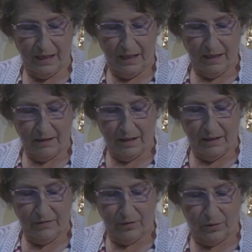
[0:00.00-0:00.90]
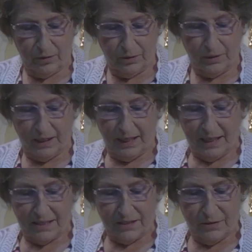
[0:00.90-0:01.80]
Therefore, as
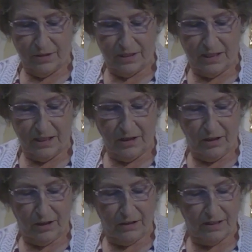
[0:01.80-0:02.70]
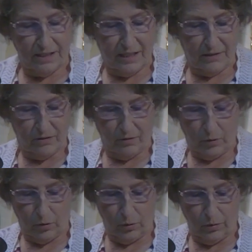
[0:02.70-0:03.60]
soon as they heard the sound of the
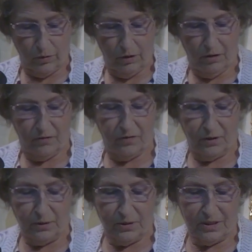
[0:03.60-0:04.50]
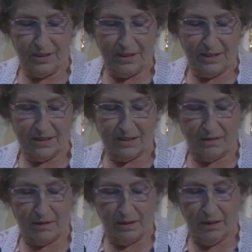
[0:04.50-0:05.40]
horn, flute, zither,
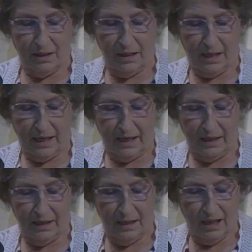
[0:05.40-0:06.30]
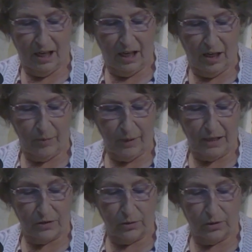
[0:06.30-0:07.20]
lyre, harp, and
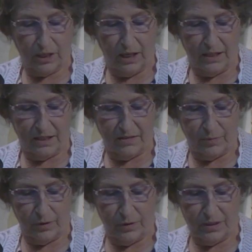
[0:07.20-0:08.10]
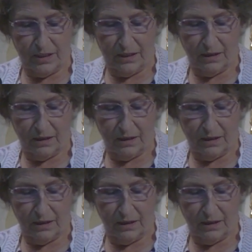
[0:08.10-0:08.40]
all kinds of music,